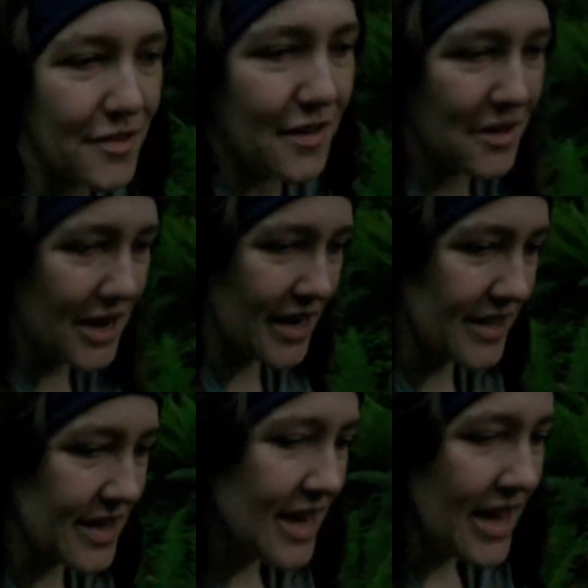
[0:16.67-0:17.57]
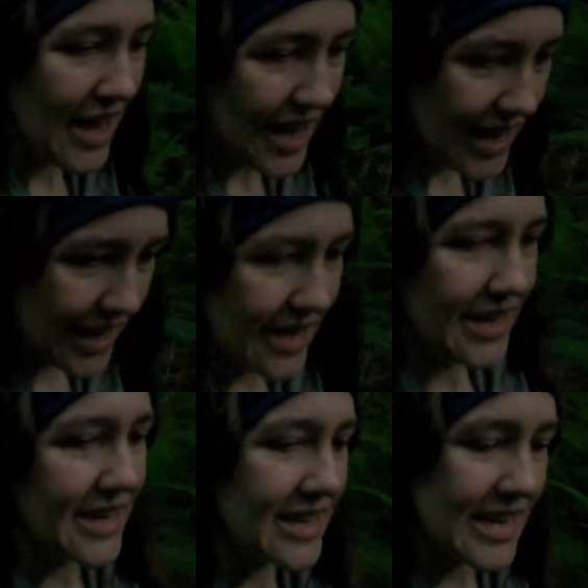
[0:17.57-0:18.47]
sunrise,
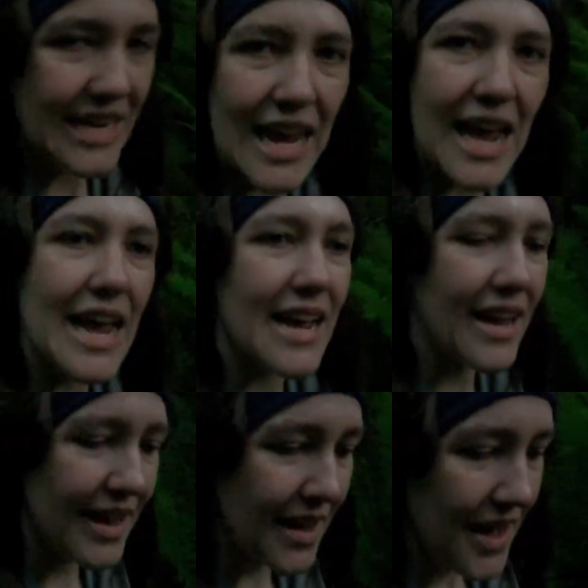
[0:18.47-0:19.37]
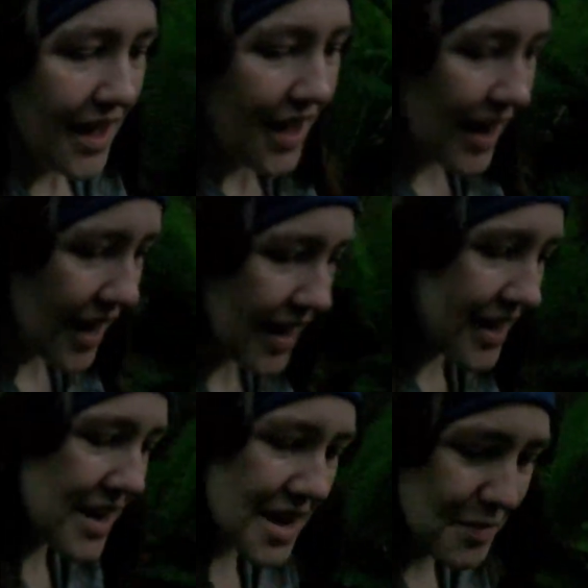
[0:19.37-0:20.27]
and today
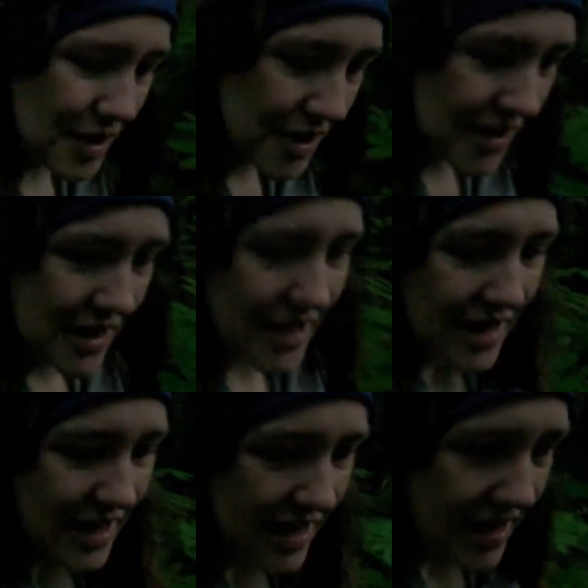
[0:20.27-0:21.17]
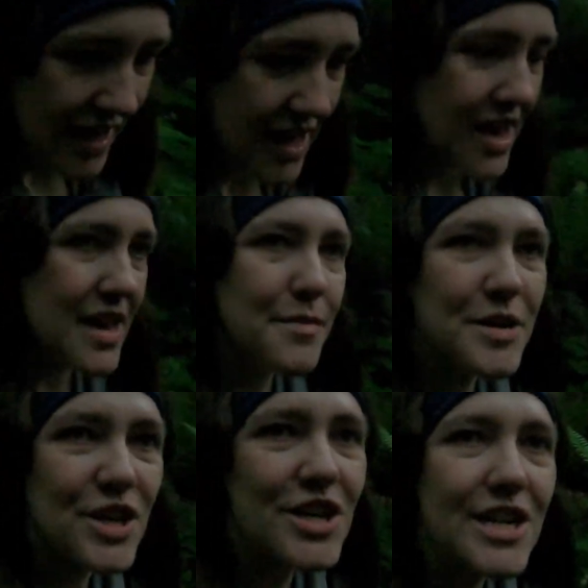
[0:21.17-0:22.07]
I am on a
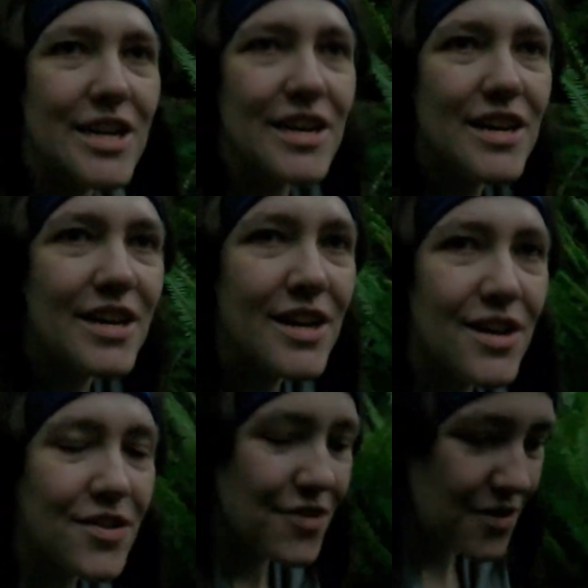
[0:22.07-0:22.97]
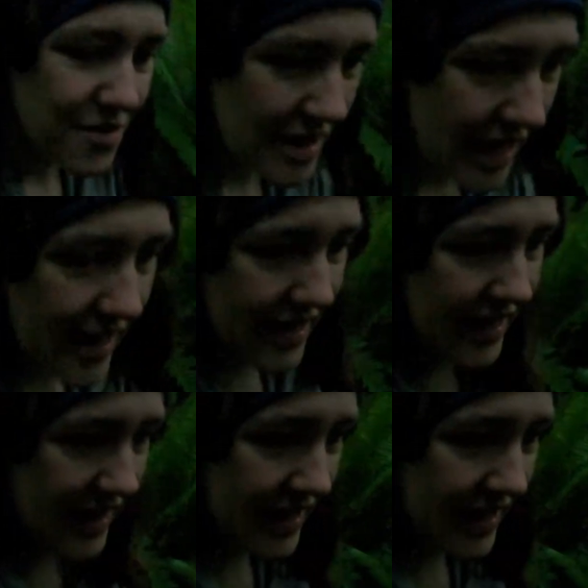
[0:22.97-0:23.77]
mission to get